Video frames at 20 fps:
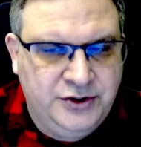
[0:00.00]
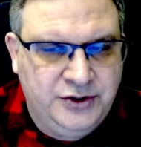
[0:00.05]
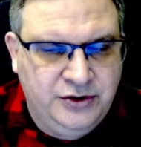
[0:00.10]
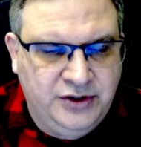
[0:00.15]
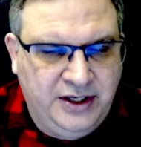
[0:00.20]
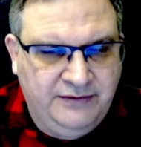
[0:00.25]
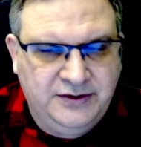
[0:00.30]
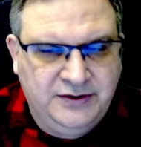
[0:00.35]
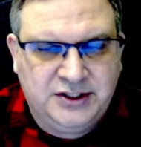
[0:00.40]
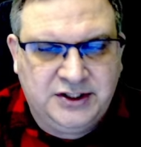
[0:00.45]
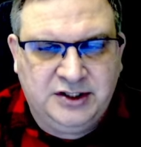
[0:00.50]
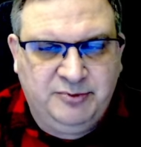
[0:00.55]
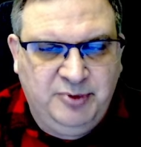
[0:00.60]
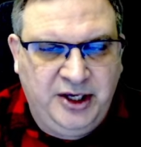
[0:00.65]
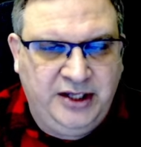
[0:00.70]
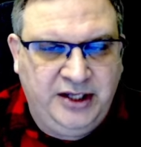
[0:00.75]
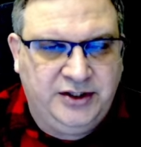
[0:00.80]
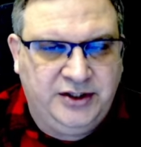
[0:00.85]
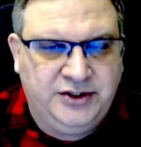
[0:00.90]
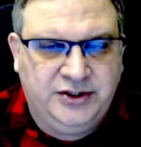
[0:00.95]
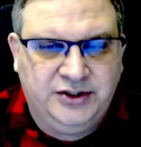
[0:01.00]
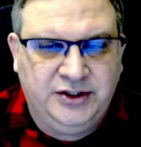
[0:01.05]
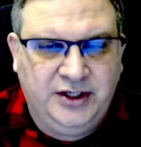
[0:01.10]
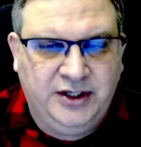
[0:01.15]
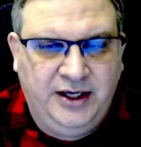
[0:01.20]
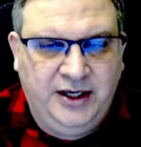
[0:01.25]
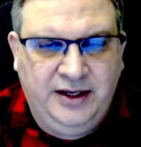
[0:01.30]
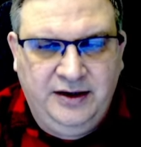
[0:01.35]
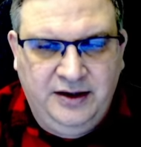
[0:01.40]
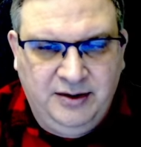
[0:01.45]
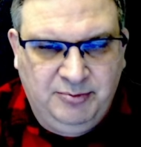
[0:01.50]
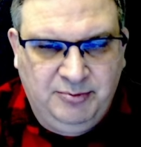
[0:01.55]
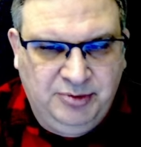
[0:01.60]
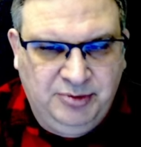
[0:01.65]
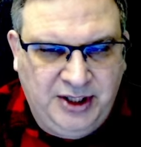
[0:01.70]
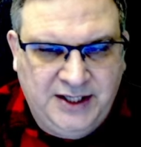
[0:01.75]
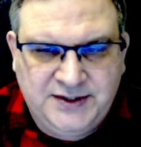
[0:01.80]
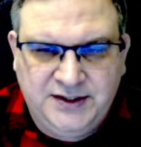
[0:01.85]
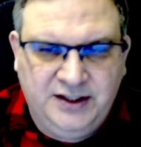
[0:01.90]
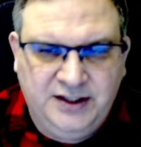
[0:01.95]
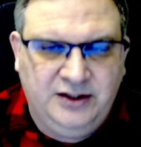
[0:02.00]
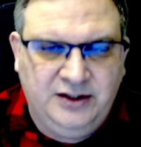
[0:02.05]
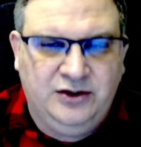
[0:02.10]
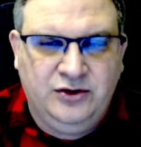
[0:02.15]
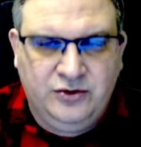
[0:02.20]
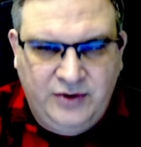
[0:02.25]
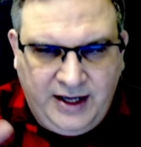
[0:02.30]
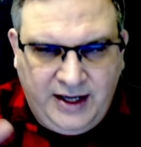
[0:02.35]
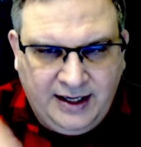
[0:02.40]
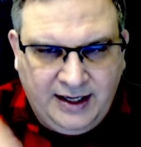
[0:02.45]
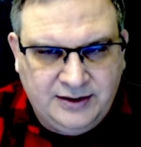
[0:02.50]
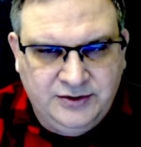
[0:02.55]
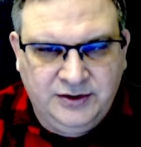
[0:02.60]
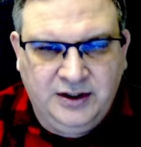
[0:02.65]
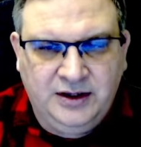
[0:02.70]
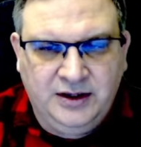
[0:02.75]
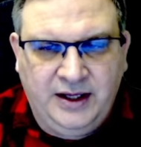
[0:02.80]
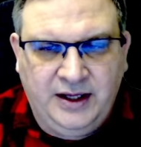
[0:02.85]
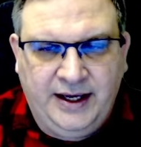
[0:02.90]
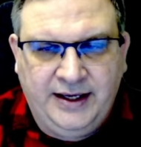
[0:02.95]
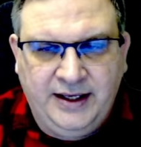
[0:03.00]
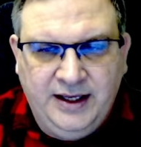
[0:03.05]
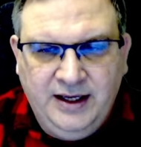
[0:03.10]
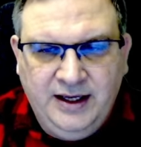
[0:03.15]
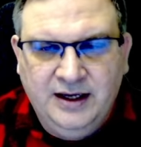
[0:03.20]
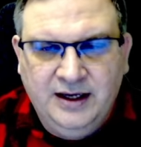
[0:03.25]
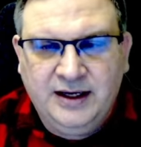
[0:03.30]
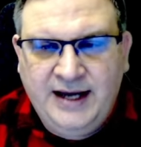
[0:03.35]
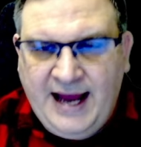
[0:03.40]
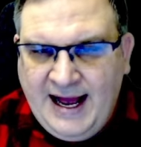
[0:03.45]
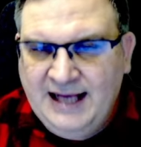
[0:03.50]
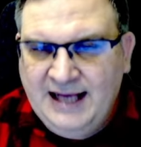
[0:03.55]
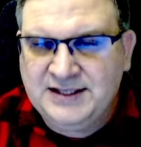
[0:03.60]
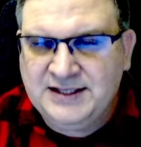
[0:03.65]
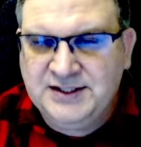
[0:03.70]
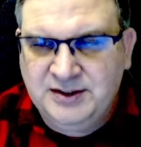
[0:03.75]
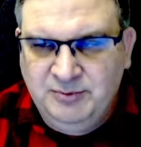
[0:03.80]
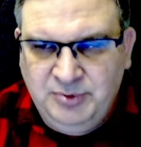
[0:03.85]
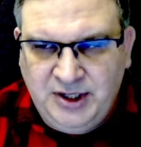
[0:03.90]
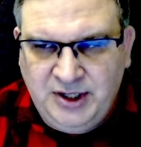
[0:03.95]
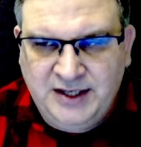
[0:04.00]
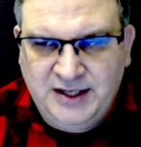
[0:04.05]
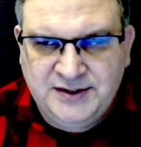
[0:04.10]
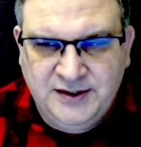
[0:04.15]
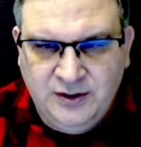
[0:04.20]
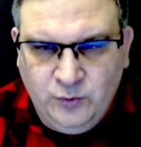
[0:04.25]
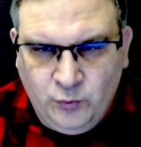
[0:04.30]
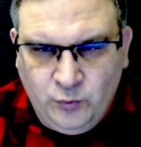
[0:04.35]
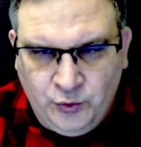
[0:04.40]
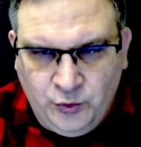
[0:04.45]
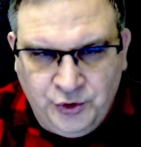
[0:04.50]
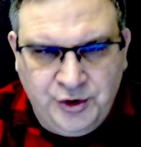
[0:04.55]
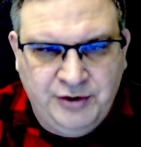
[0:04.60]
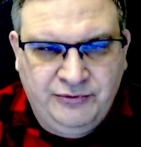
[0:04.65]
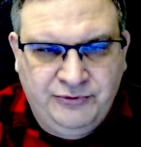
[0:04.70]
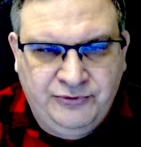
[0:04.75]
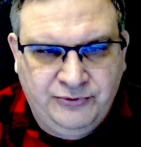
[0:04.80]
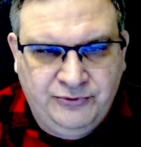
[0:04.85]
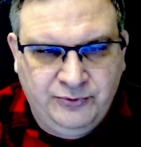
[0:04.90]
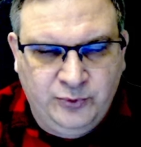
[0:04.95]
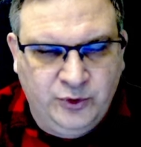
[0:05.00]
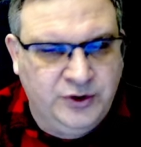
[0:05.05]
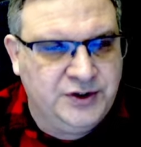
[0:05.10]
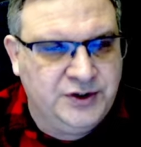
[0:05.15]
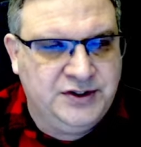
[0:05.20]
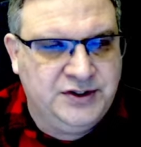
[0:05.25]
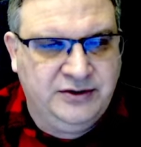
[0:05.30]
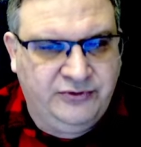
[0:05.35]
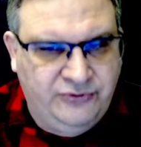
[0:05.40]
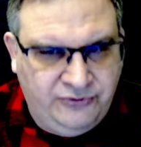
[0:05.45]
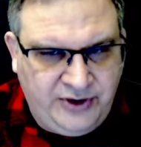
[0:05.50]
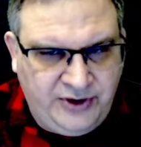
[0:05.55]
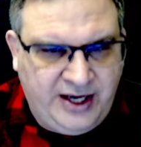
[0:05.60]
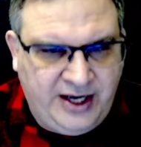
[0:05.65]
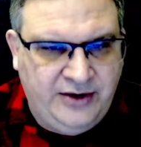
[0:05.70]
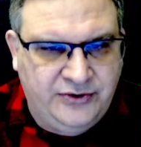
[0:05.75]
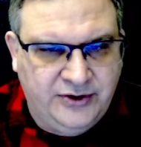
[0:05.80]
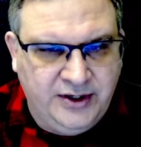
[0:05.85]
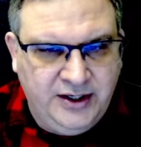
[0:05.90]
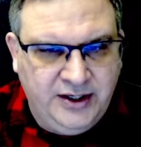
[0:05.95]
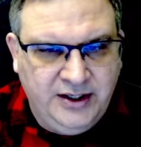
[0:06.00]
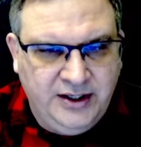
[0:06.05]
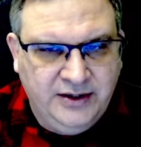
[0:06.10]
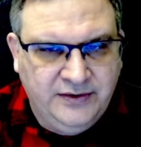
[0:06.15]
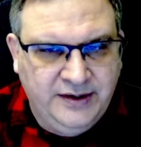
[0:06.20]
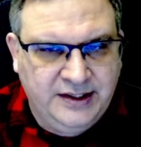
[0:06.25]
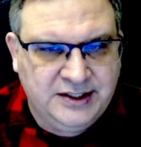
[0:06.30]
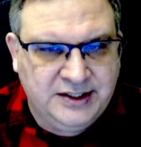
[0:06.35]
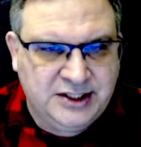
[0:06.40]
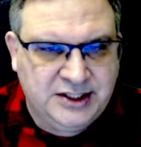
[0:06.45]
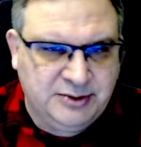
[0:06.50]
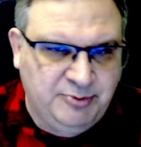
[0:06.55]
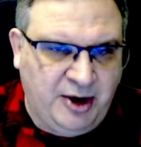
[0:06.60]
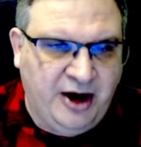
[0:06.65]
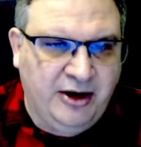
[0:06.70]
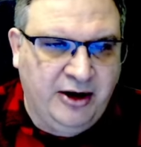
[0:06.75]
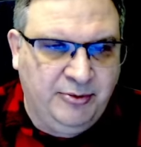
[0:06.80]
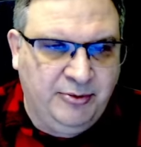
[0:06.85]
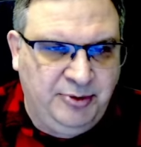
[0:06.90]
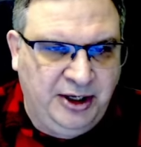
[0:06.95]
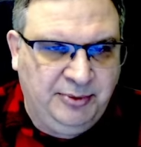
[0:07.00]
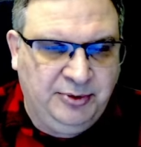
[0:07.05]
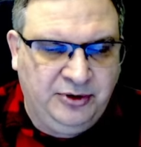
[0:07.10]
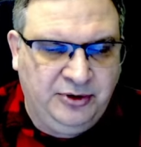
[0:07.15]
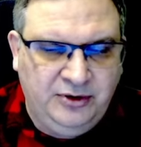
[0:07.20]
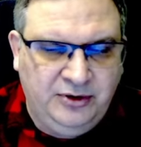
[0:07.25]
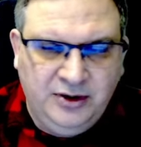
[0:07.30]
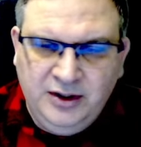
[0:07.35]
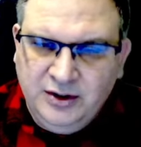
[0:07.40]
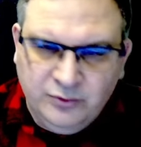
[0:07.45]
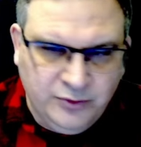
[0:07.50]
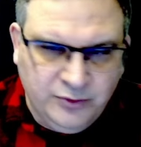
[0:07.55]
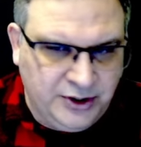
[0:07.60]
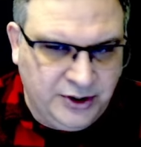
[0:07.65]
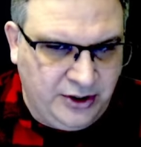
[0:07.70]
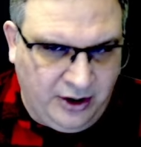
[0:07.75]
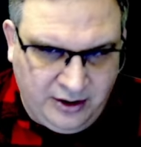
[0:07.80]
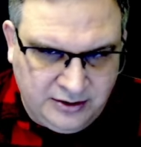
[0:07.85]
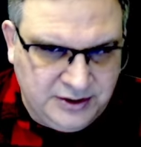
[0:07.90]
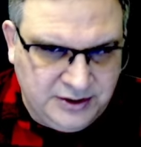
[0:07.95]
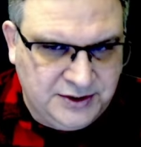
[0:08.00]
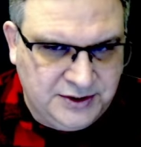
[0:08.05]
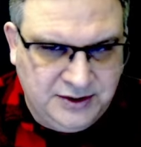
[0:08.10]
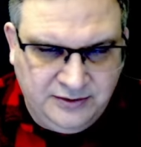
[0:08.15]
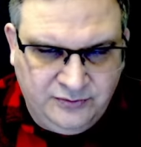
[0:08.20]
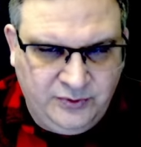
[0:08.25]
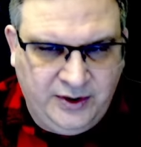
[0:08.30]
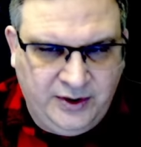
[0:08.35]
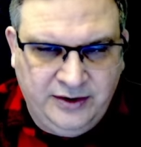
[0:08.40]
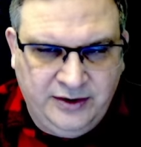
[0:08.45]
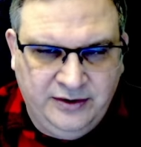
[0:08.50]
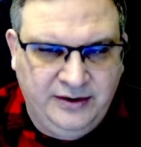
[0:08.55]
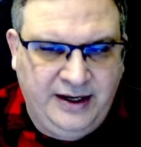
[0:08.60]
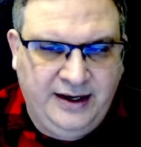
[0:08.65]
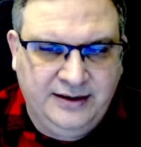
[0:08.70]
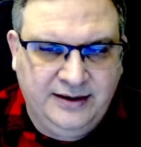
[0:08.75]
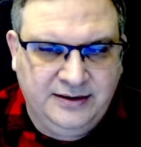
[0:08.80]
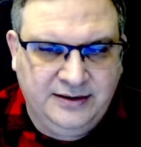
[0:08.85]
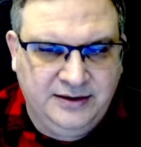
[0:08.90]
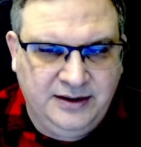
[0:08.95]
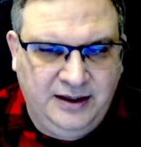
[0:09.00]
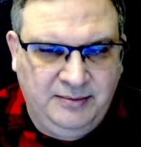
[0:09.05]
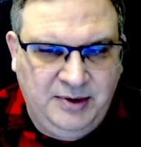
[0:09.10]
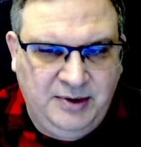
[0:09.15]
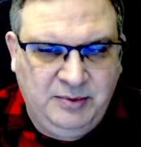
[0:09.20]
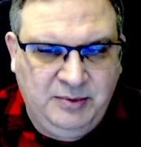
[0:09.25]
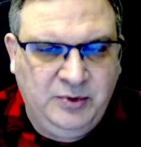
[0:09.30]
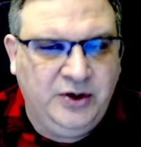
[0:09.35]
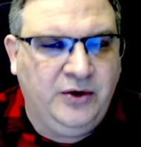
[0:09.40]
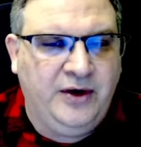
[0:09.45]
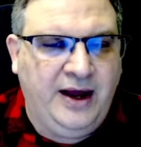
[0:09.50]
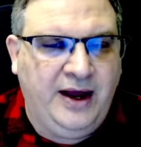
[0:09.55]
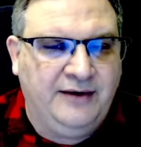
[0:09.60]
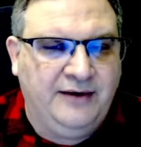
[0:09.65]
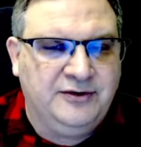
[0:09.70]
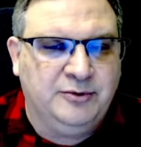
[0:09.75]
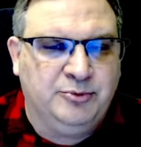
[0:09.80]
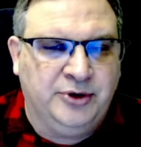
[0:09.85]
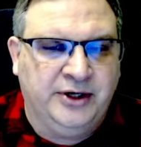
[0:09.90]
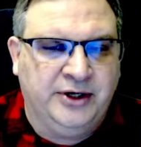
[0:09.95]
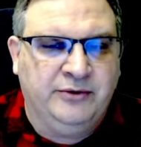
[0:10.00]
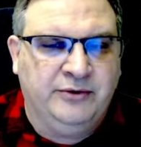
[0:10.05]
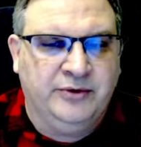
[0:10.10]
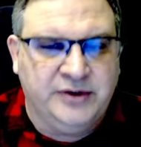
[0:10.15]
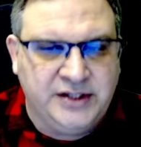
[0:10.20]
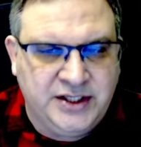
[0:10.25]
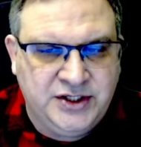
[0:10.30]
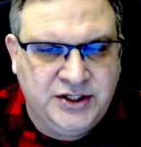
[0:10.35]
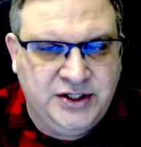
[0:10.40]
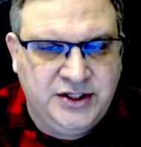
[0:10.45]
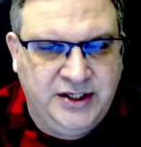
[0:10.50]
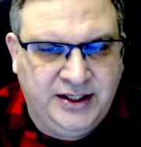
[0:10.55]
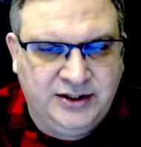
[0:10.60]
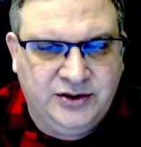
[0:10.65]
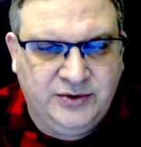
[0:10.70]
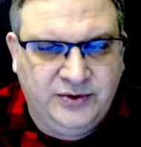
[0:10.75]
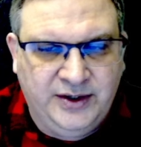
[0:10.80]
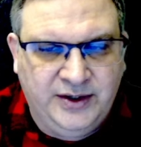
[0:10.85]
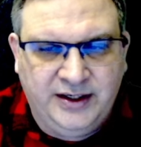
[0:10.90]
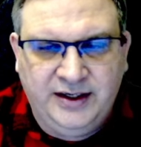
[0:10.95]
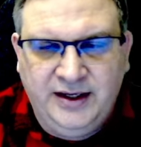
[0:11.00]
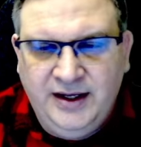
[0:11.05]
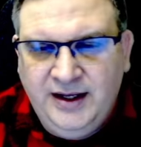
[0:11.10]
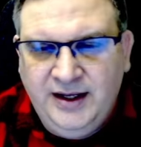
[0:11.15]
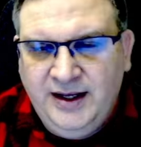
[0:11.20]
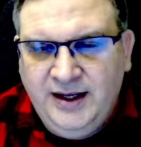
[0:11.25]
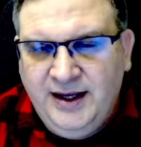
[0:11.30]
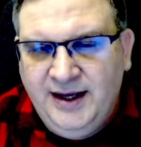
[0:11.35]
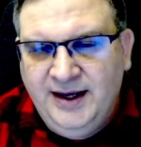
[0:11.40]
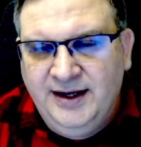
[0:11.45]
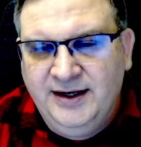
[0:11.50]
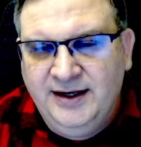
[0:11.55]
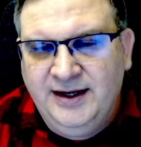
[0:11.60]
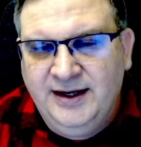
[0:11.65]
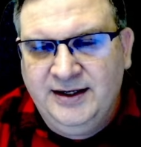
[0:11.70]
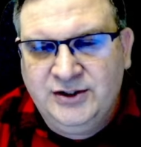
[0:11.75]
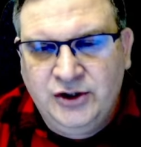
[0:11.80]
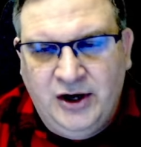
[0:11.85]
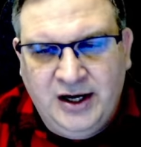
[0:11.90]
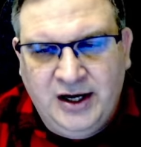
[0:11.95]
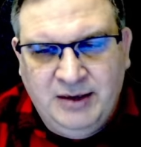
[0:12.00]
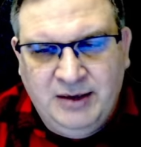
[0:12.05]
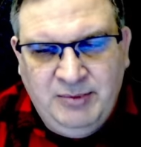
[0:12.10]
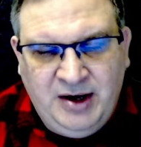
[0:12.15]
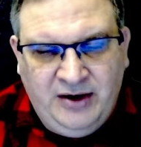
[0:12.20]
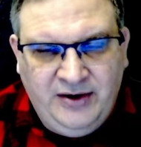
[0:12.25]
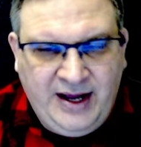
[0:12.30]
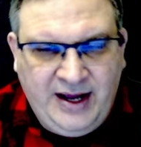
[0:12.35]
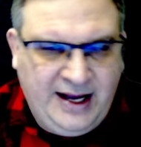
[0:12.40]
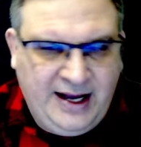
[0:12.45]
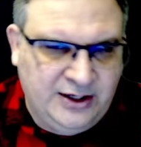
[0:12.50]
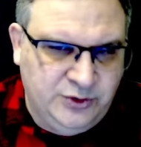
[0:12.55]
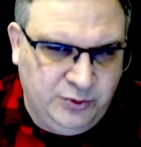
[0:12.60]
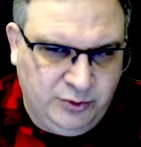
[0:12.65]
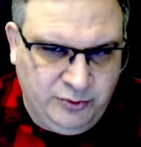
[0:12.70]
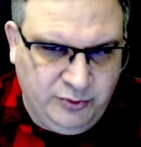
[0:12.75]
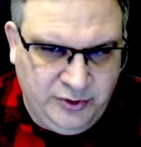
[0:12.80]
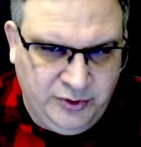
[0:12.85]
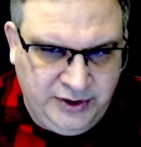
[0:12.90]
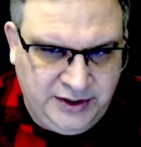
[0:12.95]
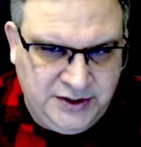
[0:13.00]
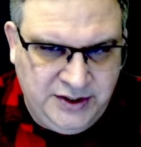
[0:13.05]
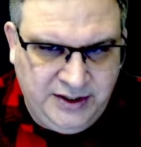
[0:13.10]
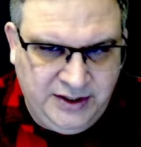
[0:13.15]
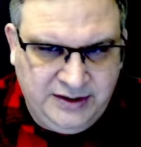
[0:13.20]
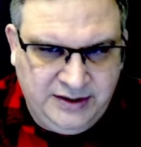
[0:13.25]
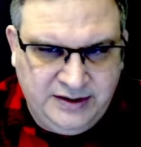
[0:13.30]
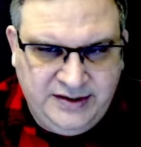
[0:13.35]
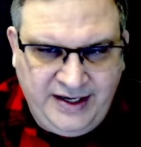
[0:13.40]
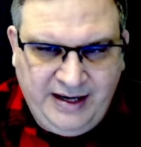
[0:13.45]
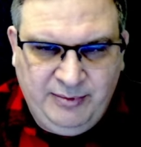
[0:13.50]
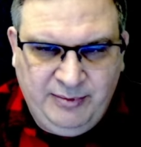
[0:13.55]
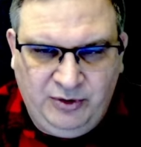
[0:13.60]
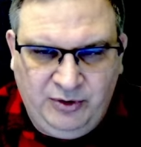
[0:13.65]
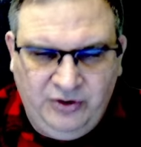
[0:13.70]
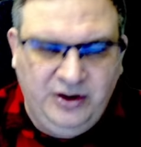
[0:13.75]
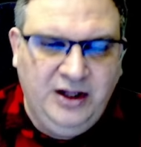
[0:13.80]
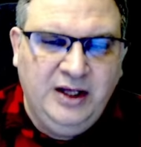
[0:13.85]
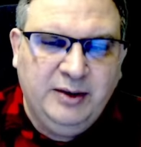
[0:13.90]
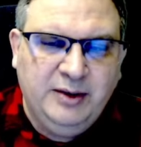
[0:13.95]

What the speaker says: You give a speech, and the blessing you actually like cast a blessing, words of faith that inspire people, regardless of whether or not, I mean, we don't have to bring religion into it and talk about actual religion at the table,